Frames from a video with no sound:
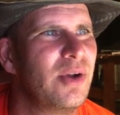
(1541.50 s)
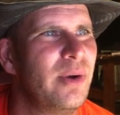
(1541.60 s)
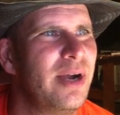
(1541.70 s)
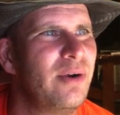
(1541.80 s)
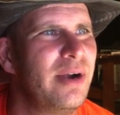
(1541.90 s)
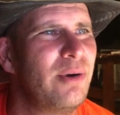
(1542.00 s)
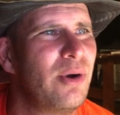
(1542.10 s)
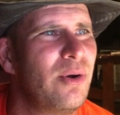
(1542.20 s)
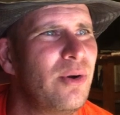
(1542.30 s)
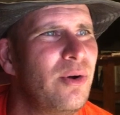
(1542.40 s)

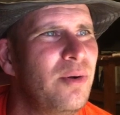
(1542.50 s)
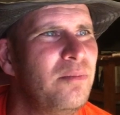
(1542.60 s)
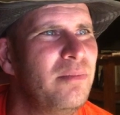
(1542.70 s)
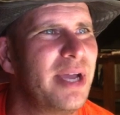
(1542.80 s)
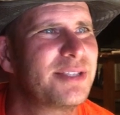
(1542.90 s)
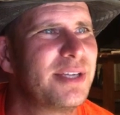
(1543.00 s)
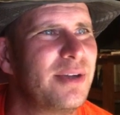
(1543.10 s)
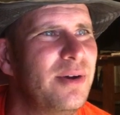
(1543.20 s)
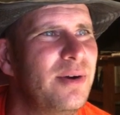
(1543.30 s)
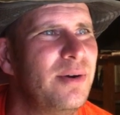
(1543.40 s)
Guerrero,
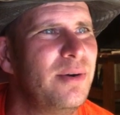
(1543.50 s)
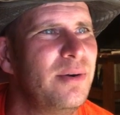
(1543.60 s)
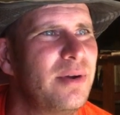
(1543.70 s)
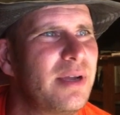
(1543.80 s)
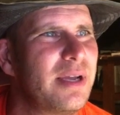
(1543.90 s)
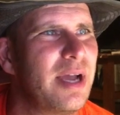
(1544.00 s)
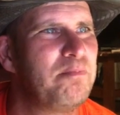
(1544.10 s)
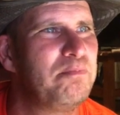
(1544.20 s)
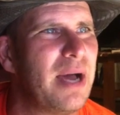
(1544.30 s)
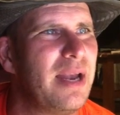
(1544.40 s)
Mexico,
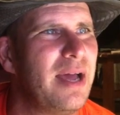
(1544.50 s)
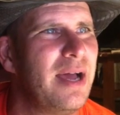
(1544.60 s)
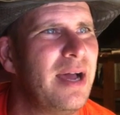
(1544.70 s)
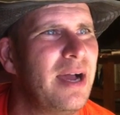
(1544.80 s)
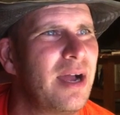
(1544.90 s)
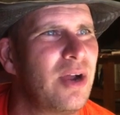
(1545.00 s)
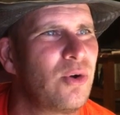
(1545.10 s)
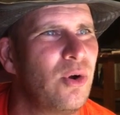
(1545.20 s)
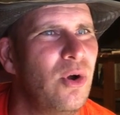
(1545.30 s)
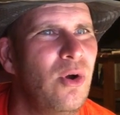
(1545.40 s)

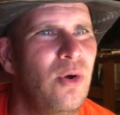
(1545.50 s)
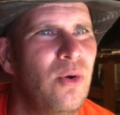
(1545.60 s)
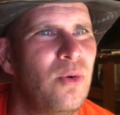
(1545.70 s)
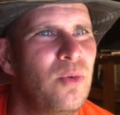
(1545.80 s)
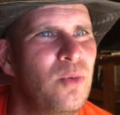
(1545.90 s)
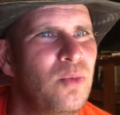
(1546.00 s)
Capalagro.